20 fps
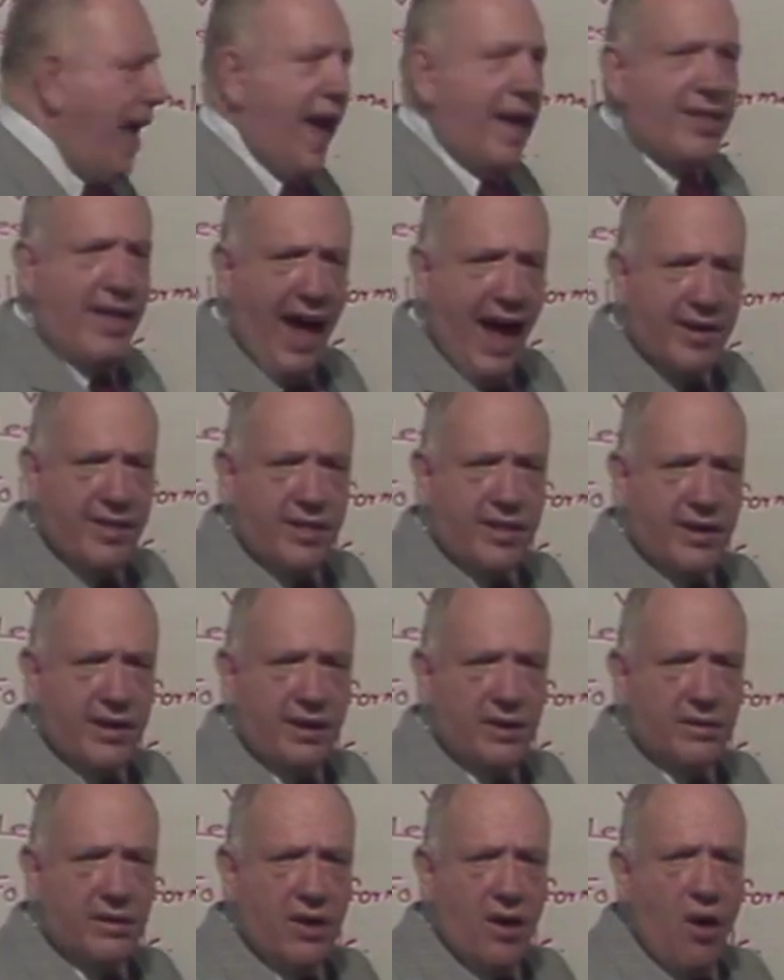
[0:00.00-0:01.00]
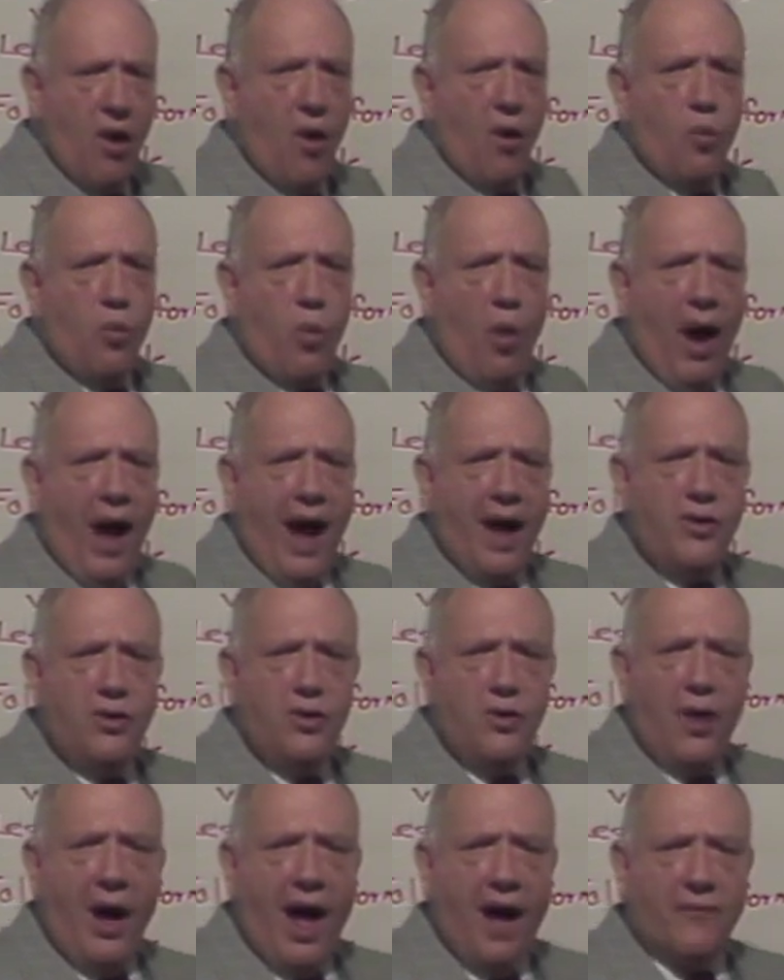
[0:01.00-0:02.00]
as I see it, why
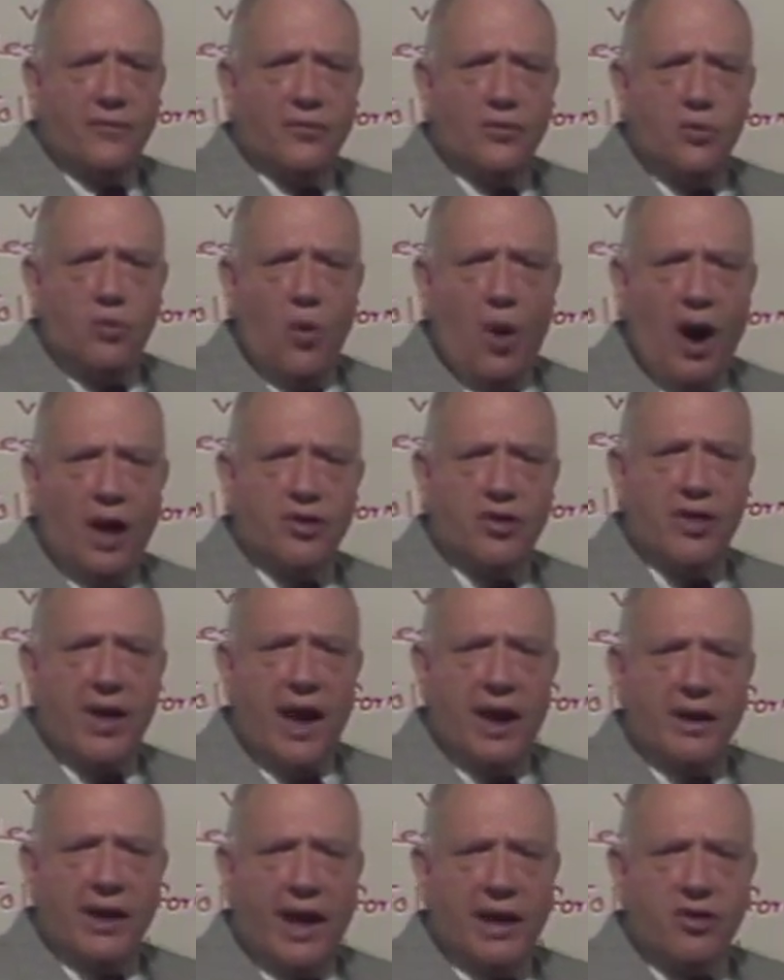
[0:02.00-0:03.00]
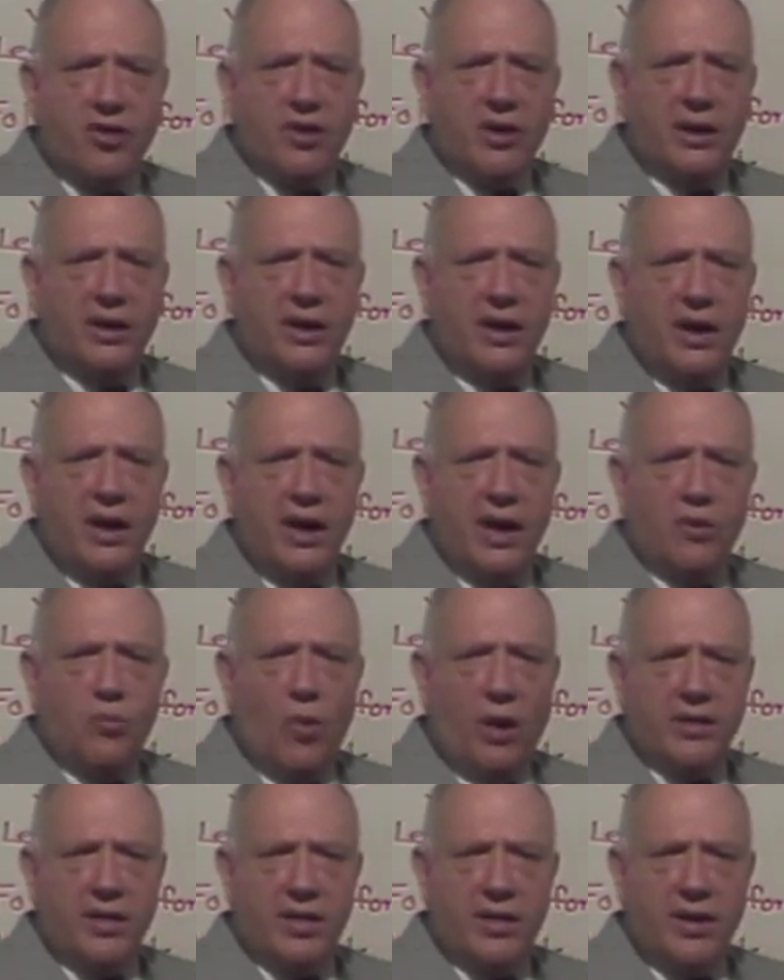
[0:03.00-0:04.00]
you have to watch a lecture in
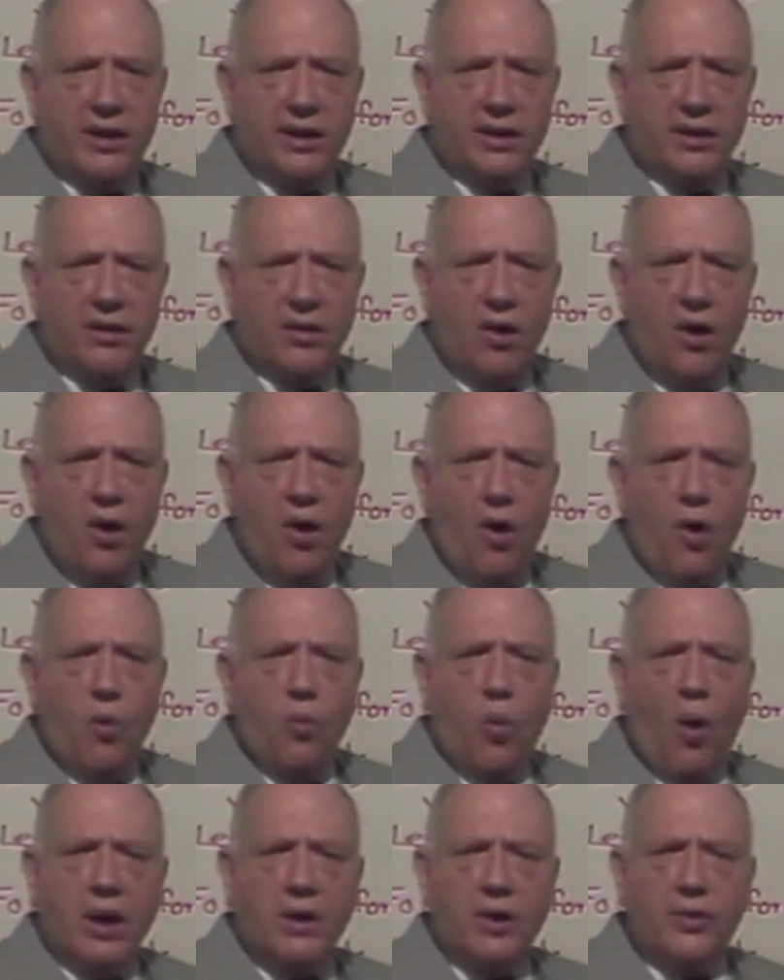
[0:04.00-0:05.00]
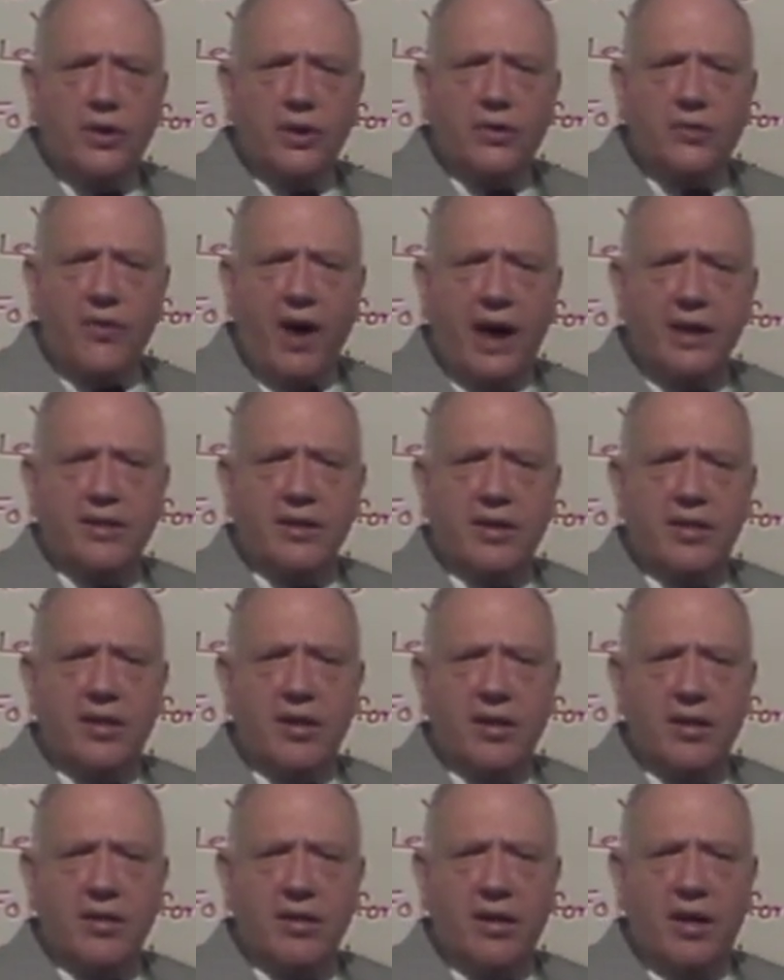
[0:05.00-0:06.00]
one sitting. One of the
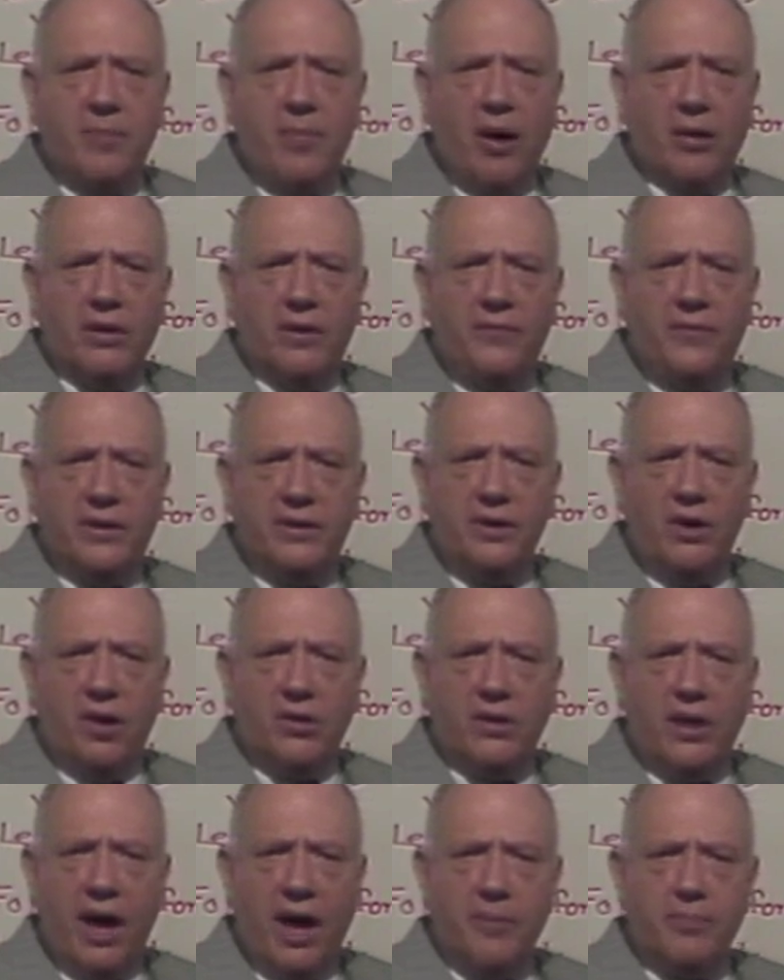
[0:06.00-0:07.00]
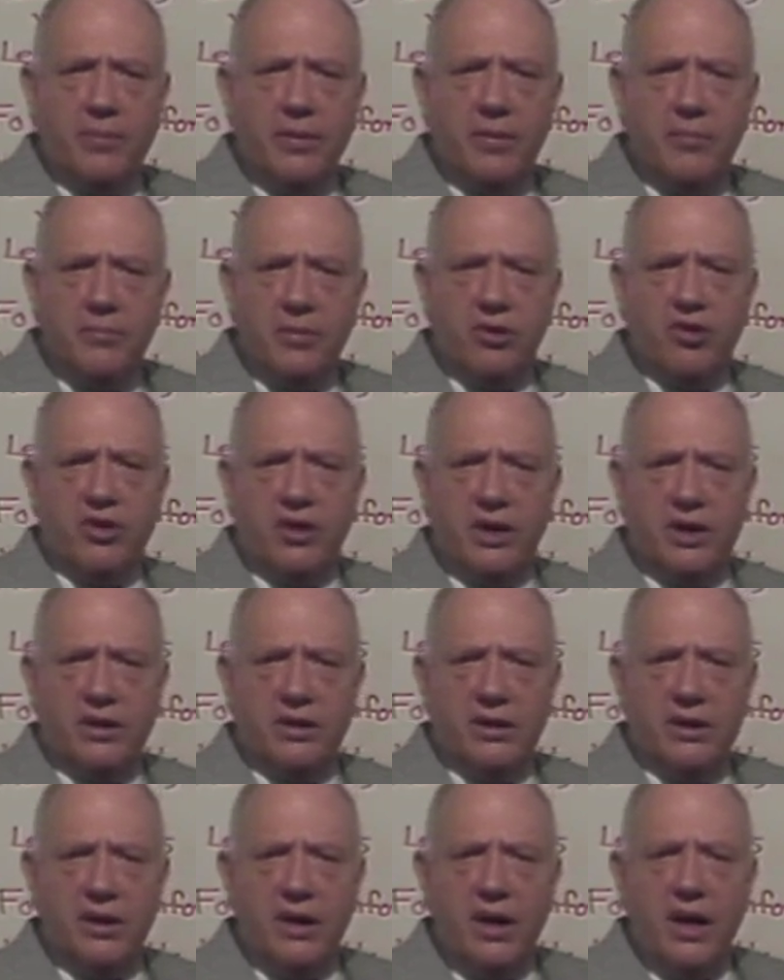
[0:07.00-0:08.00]
greatnesses about a videotape machine
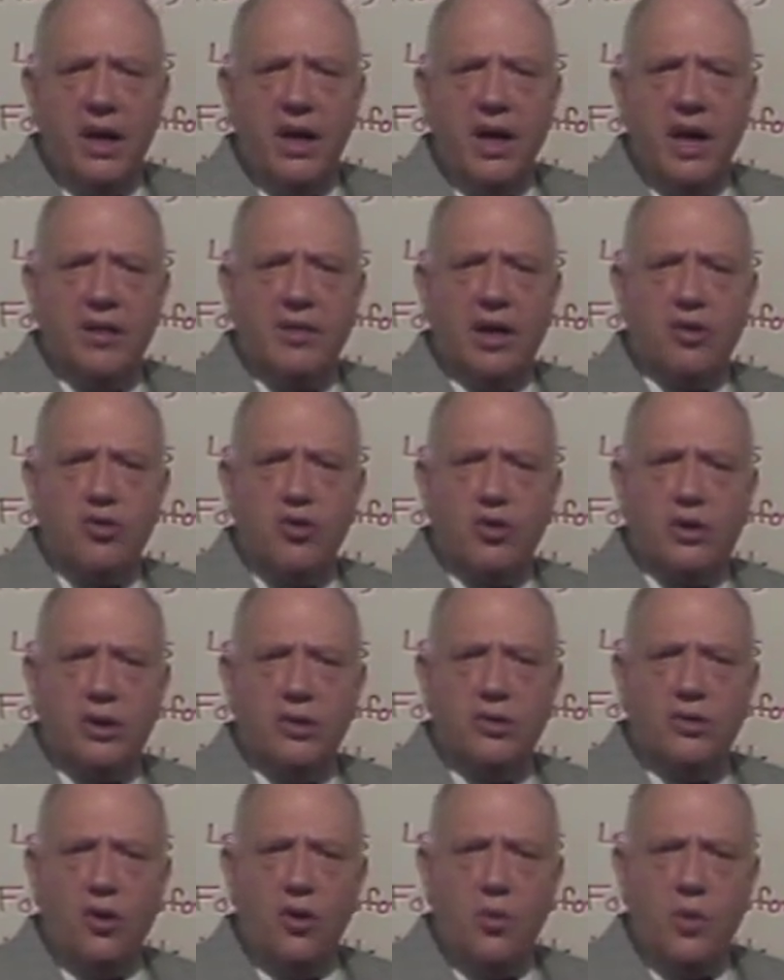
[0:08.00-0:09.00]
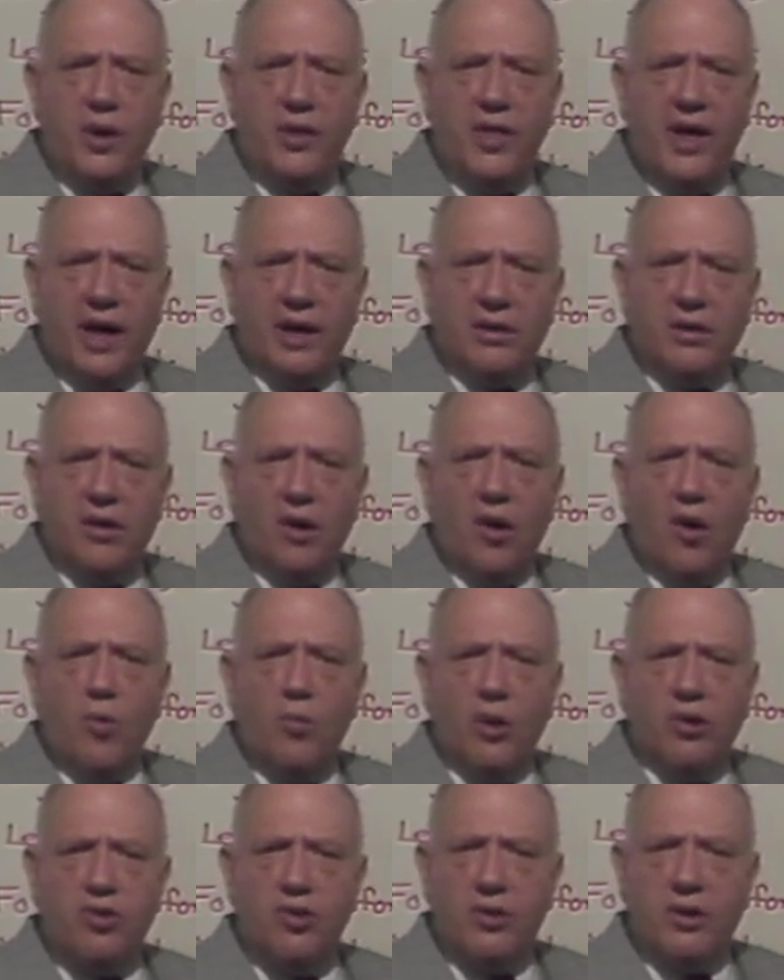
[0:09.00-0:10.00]
is that you can do with it
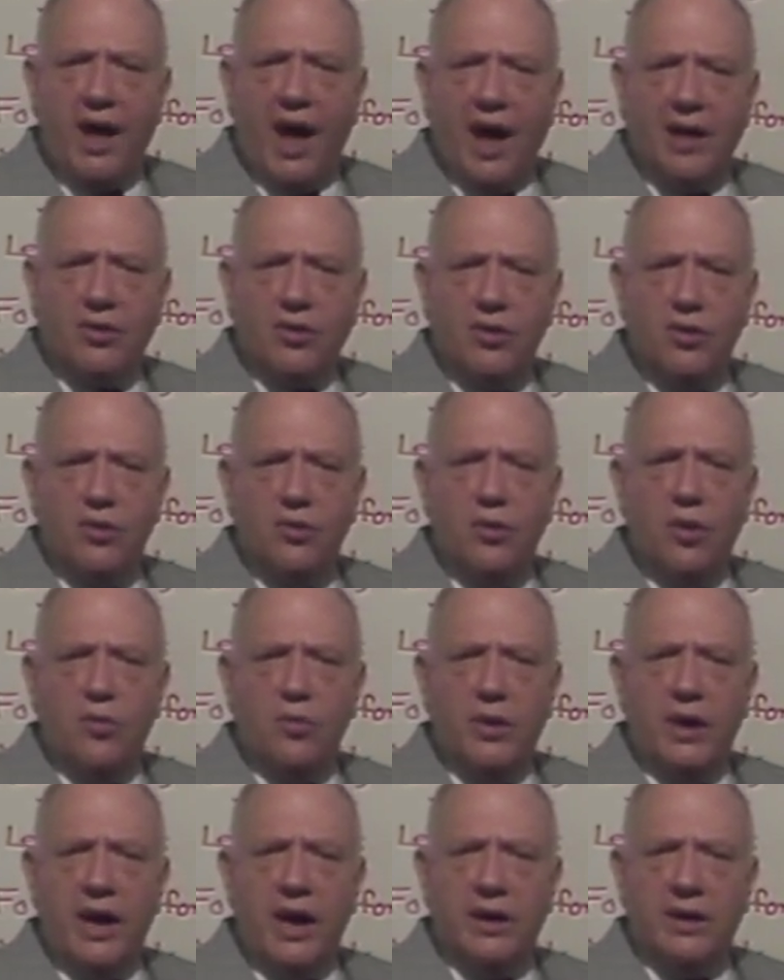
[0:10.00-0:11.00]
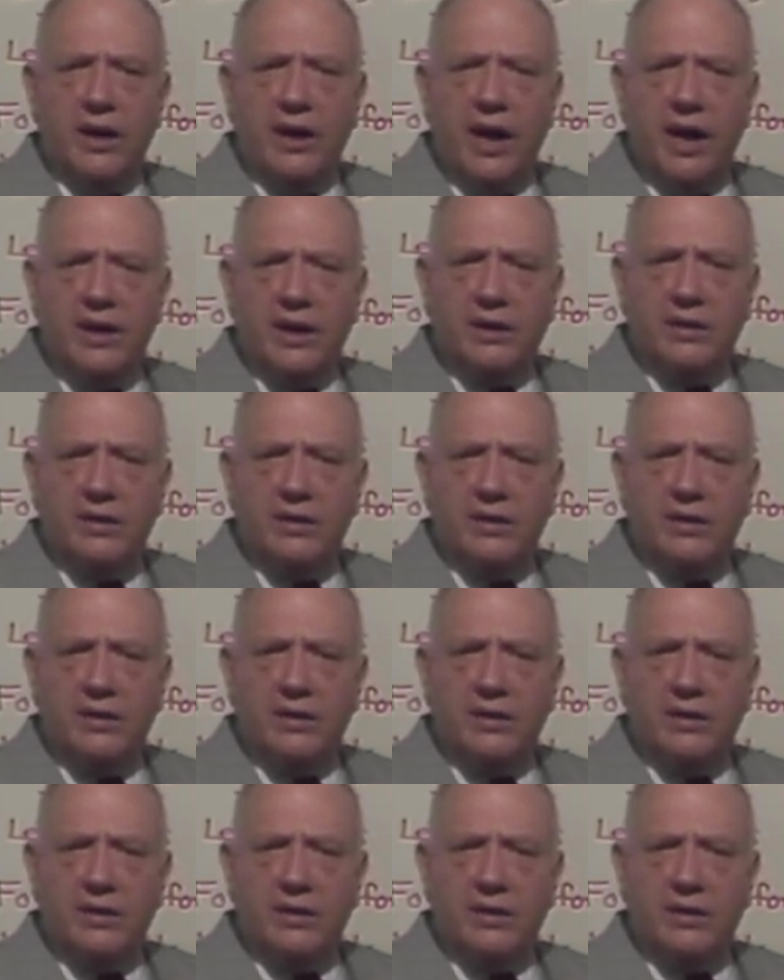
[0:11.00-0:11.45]
what you can't do in a